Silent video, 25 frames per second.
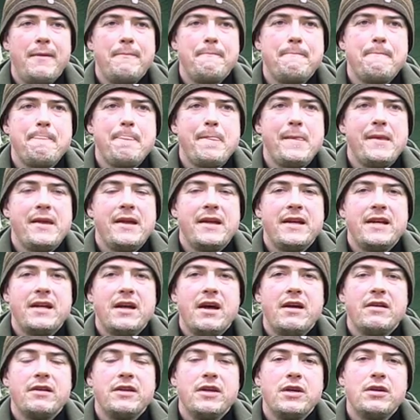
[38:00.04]
You
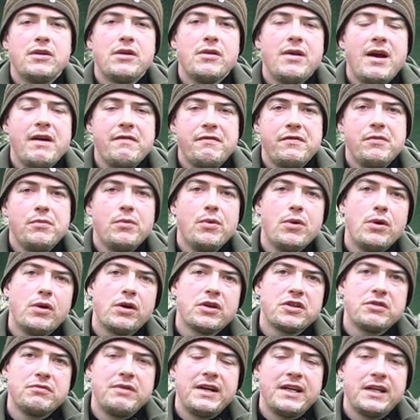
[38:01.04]
know, you go out for
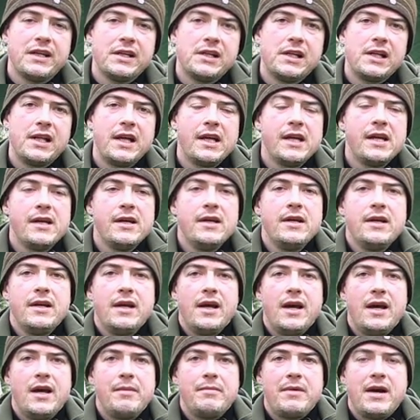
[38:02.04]
walks regularly.
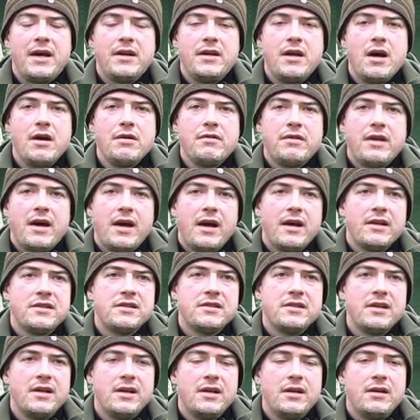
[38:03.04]
I know
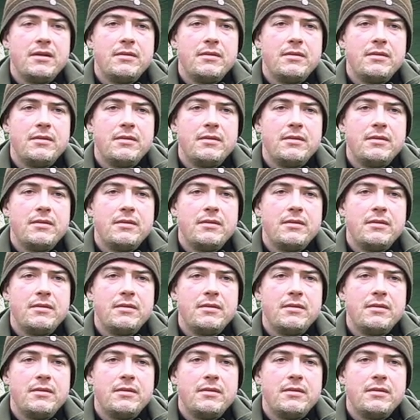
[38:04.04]
that,